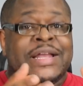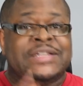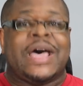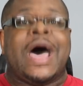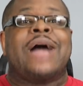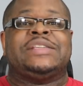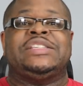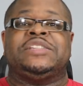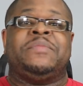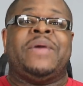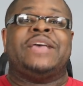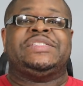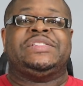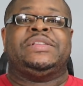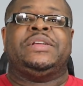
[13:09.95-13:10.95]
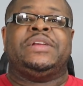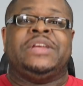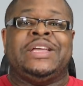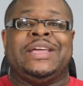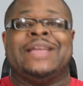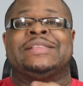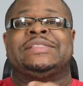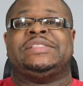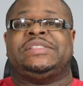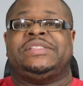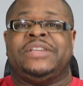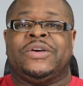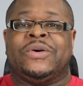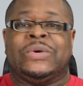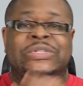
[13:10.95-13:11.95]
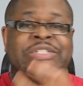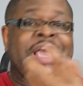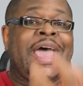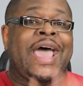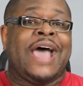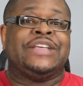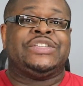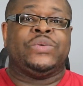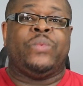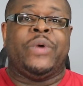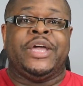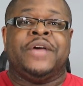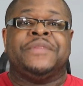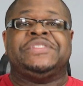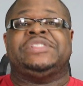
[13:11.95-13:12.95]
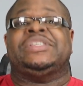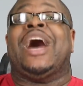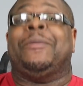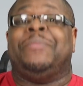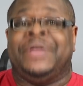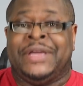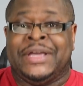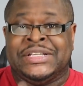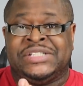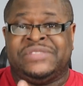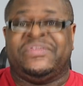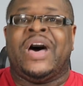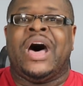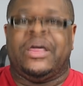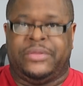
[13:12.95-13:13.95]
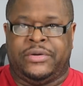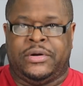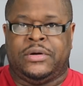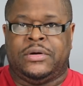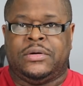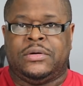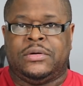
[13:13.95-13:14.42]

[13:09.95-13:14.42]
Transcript: toxic masculinity instills as a way of stopping his father.